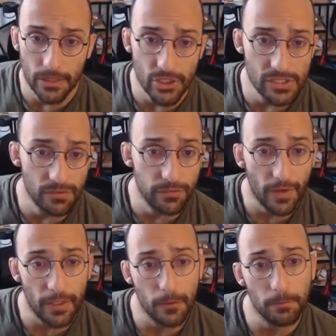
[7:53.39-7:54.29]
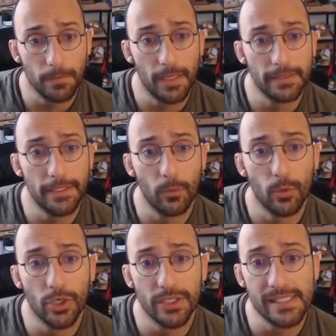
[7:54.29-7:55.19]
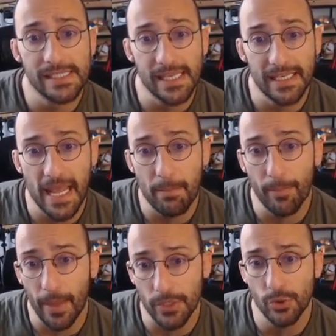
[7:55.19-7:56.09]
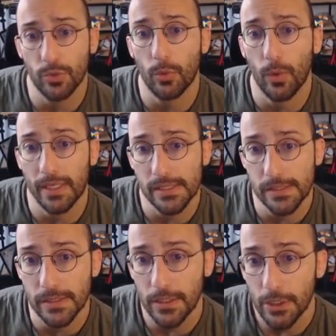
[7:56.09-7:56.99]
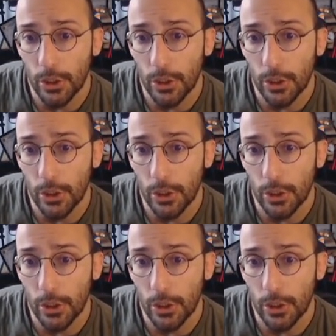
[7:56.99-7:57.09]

a JSON file, and then we're going to send a patch request